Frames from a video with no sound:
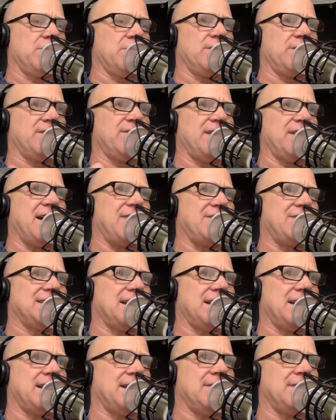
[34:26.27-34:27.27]
But if you haven't
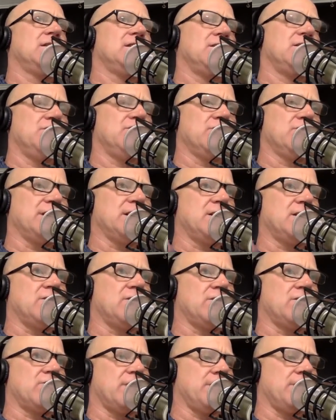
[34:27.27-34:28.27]
taken it, you can go to
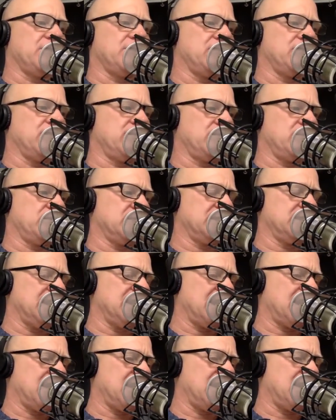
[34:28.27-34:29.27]

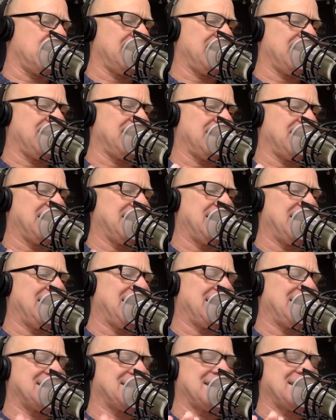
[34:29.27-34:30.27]
rebusuniversity.com and get
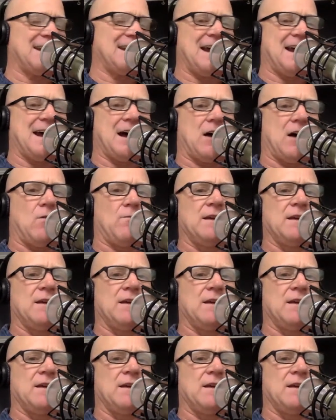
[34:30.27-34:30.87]
it now.